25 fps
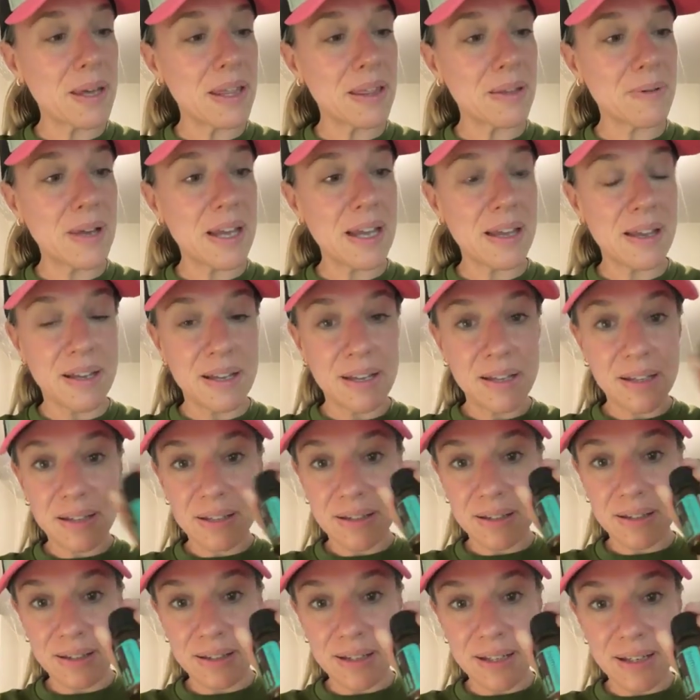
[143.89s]
by the way.
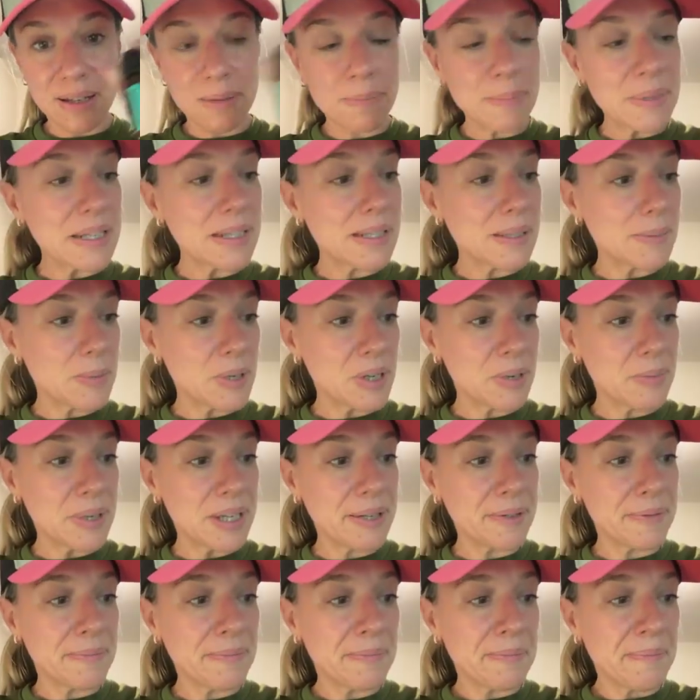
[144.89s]
A little bit of
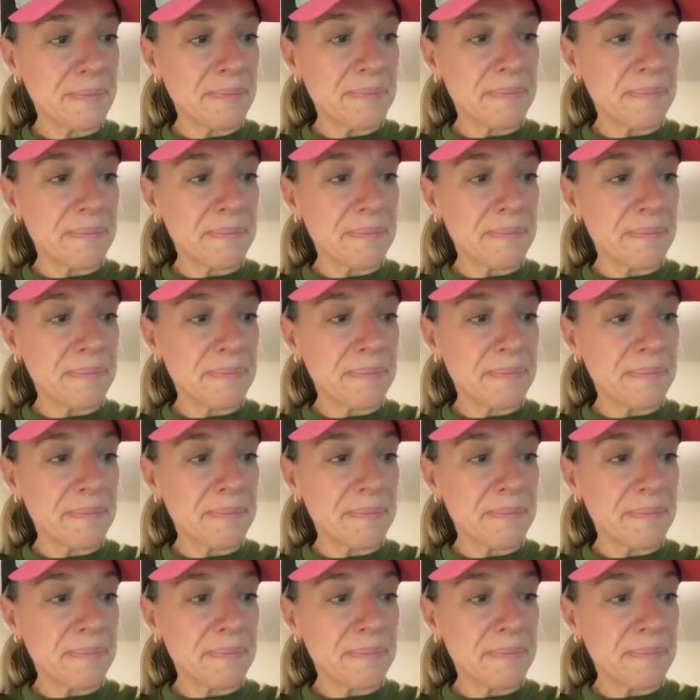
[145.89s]
spearmint, a